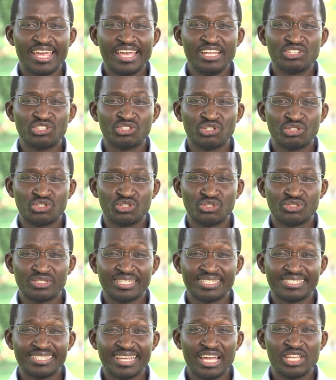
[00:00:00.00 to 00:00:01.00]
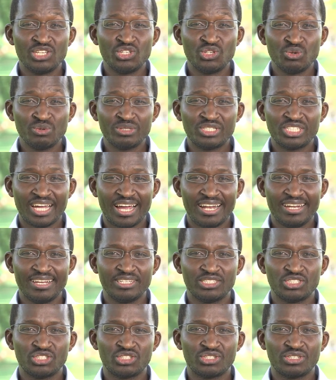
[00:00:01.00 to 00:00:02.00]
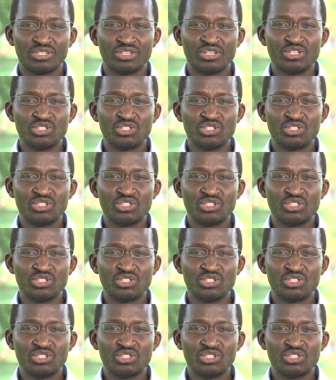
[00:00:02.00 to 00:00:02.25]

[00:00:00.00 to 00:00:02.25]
introduces a new challenge